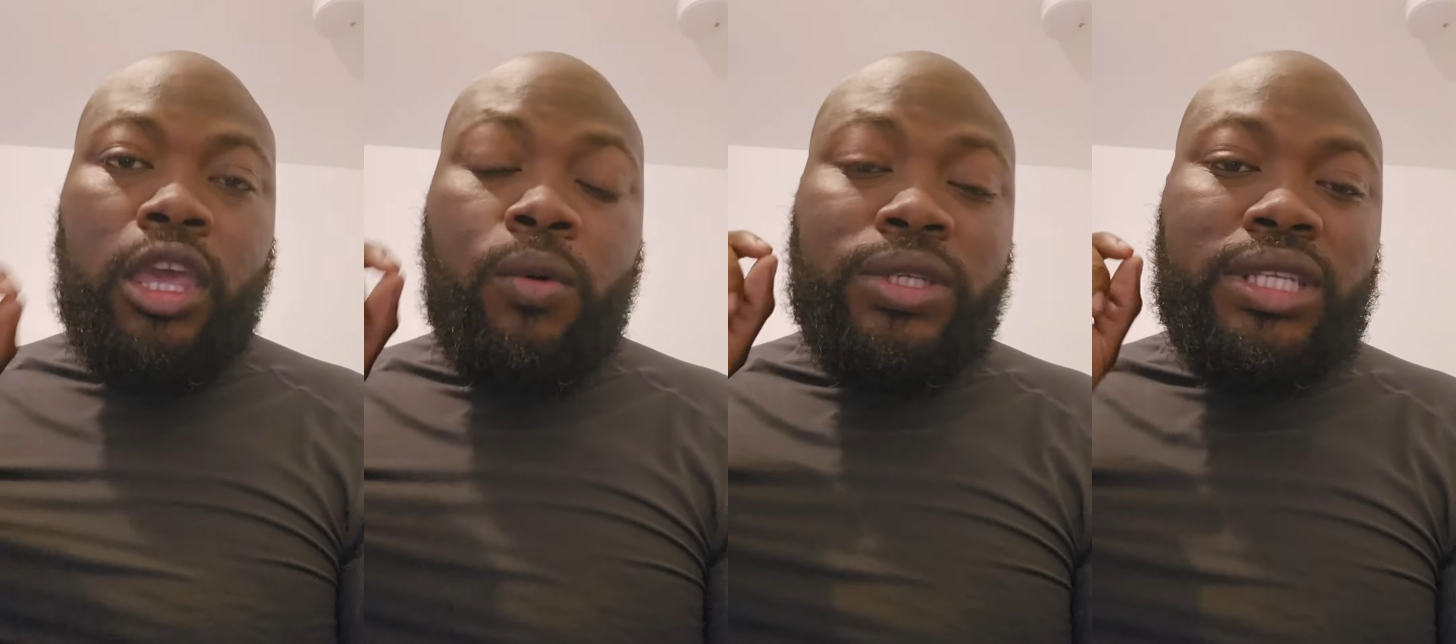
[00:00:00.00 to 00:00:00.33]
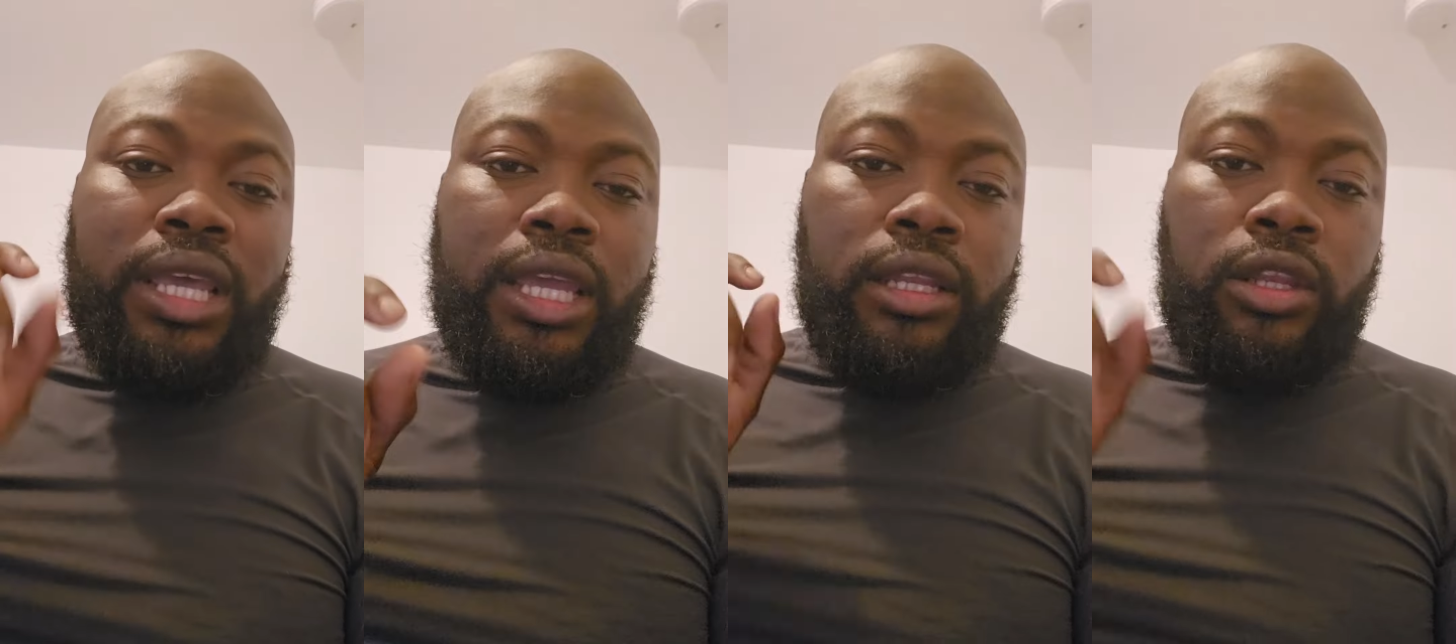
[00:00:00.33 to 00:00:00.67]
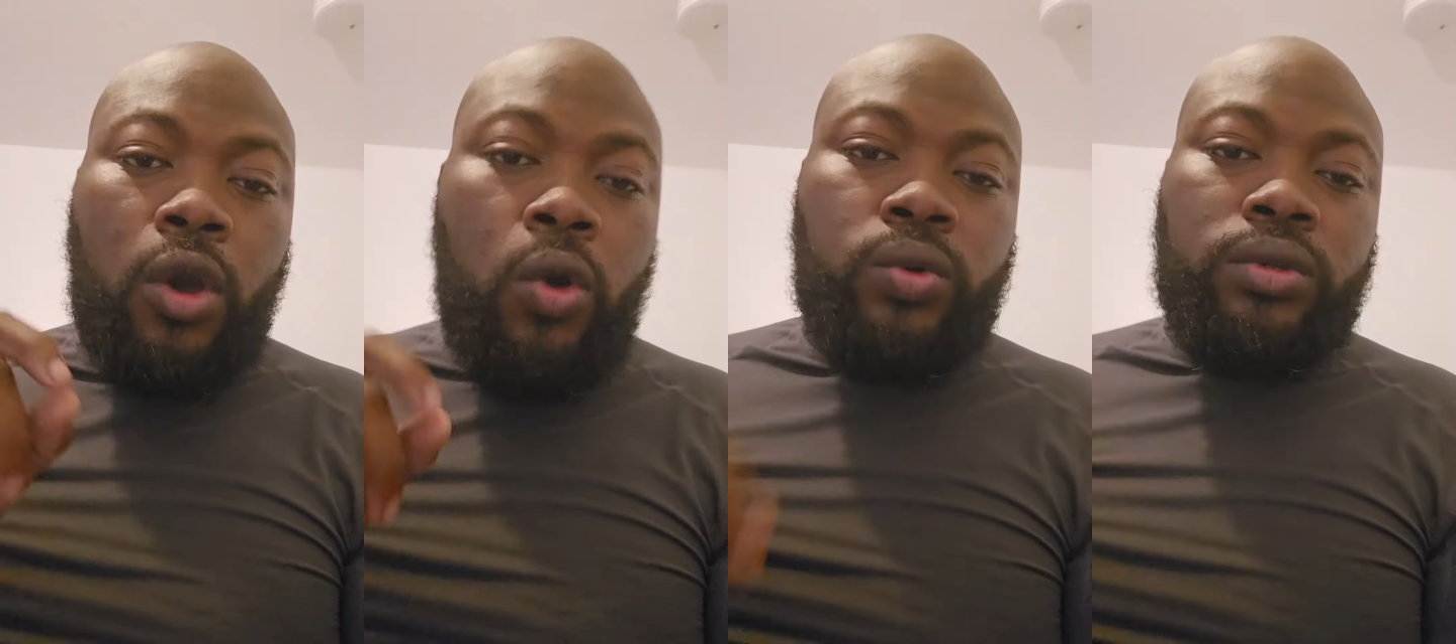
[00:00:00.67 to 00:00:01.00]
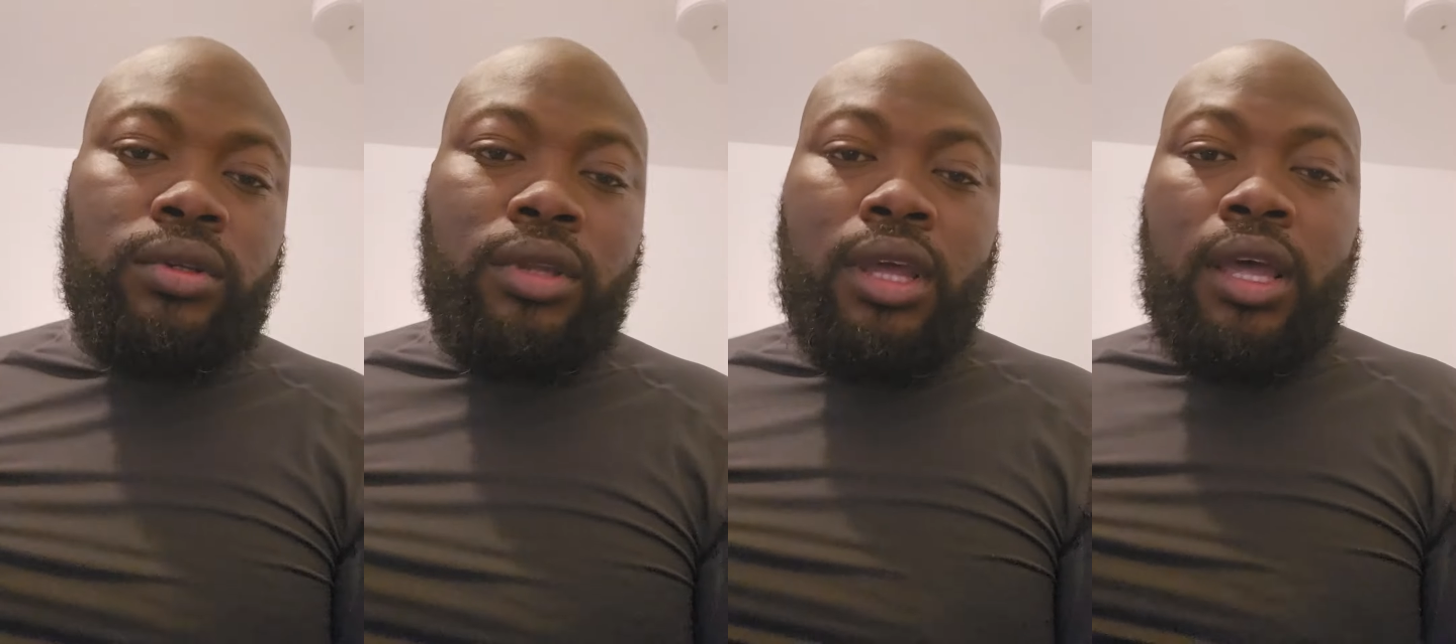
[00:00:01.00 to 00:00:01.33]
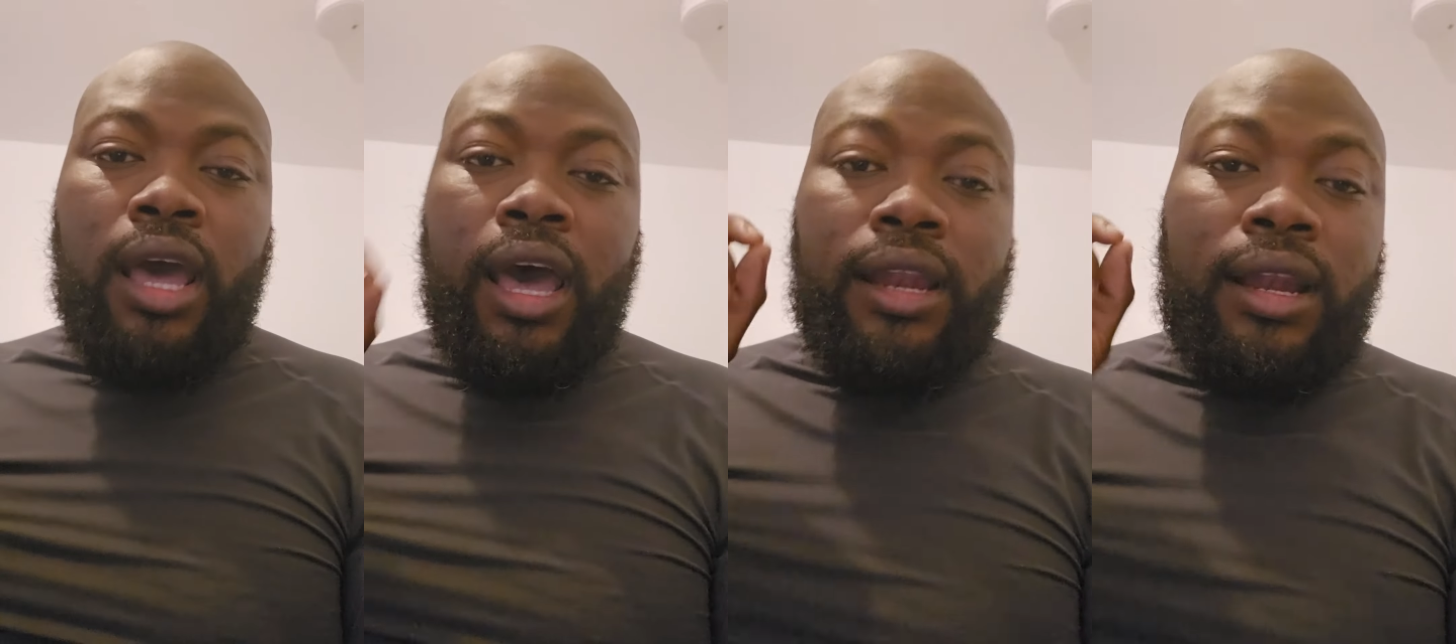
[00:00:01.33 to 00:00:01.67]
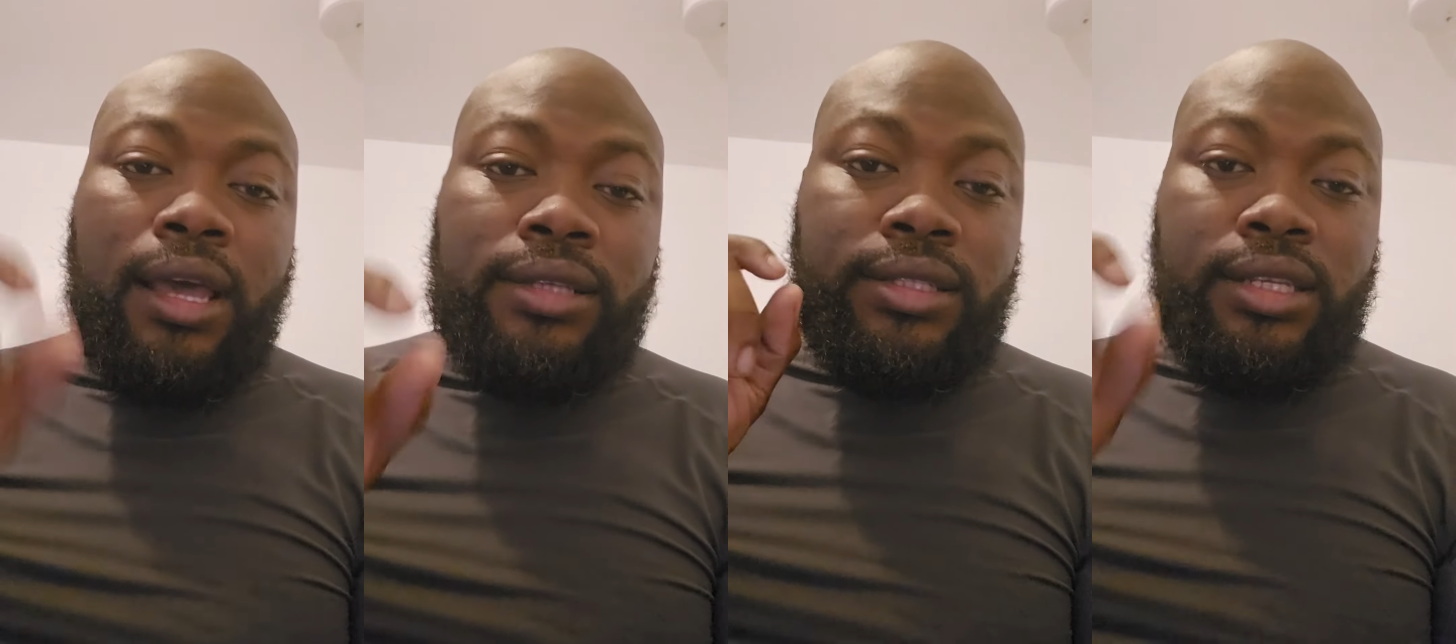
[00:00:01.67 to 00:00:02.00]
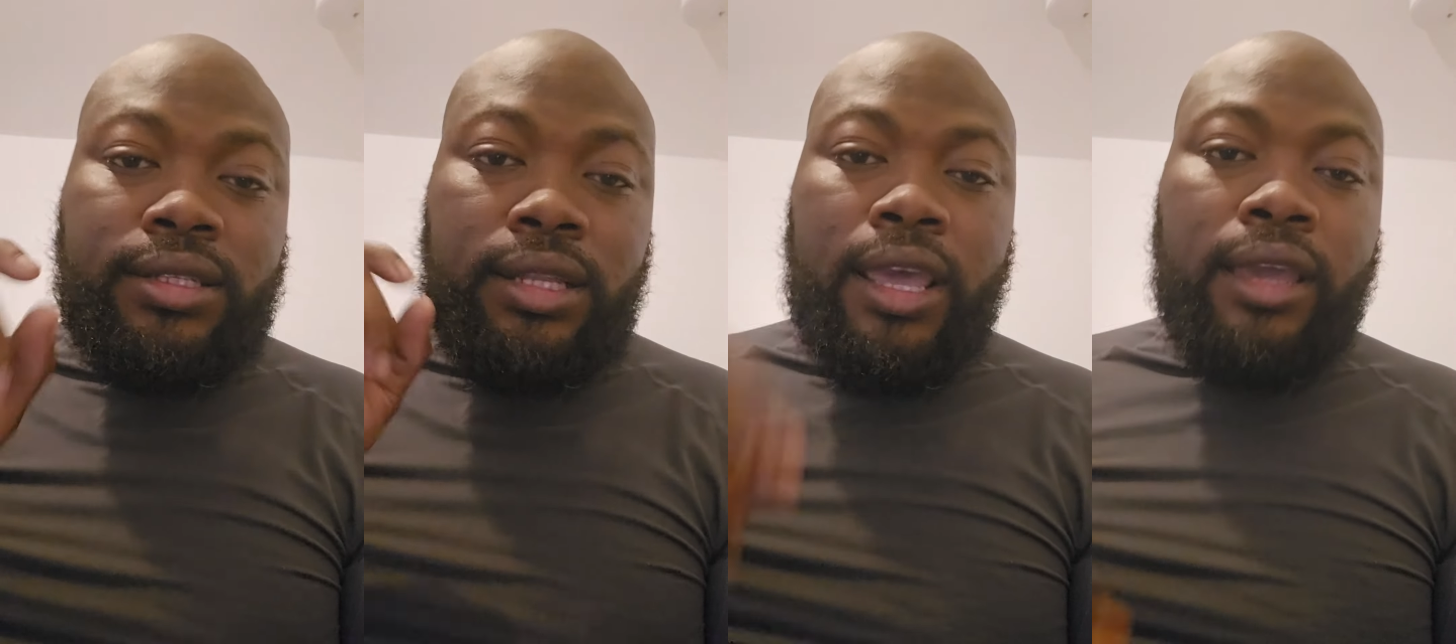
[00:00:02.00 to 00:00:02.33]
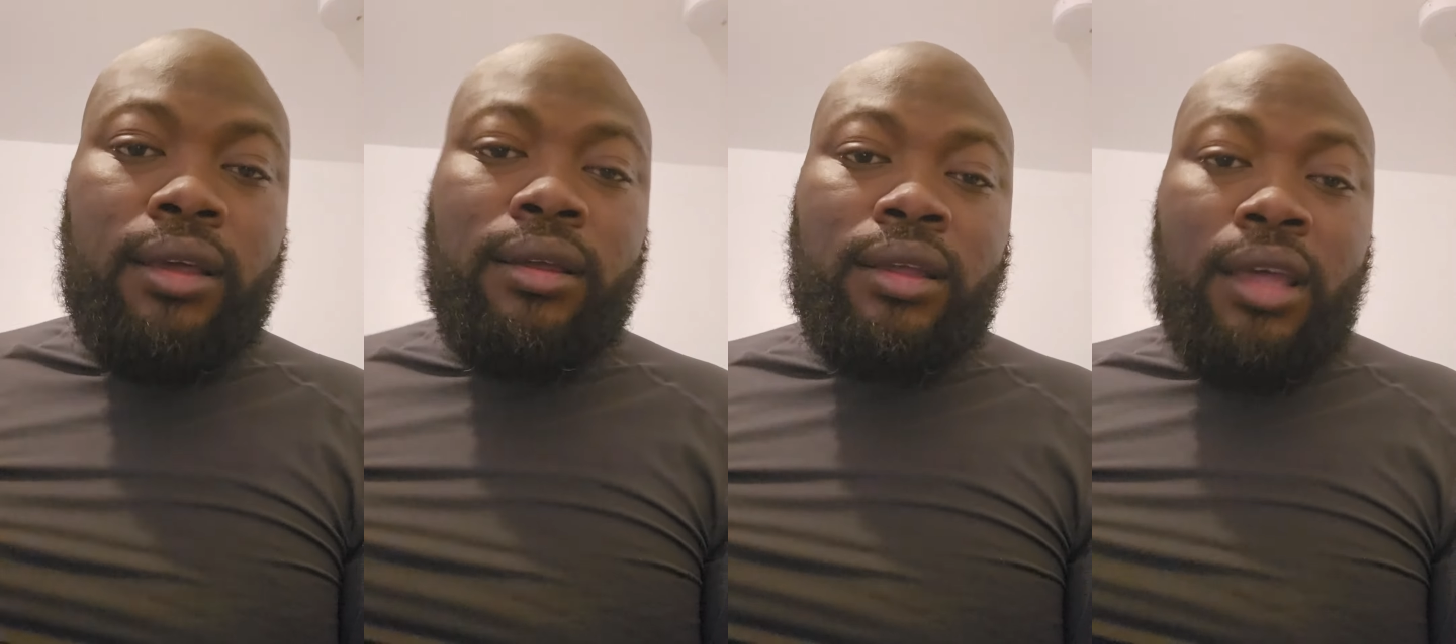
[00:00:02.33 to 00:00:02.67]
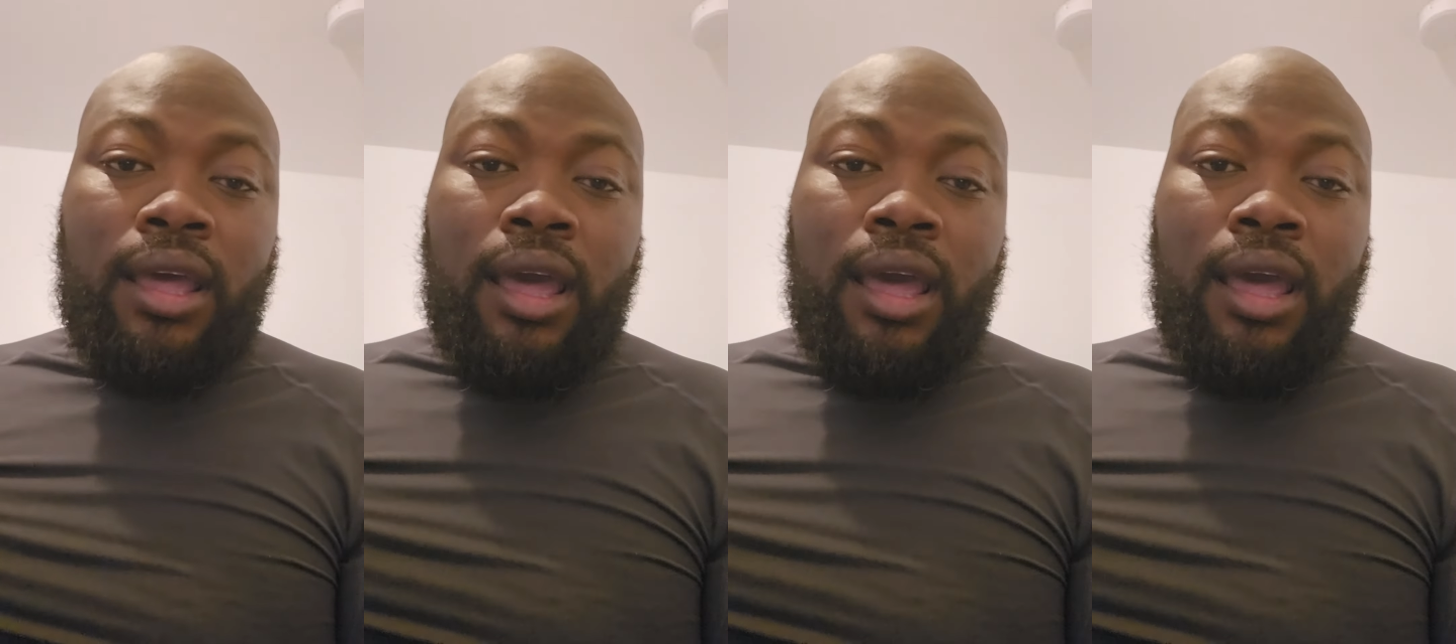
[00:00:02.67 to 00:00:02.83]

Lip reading: He was hit down and lost his leg,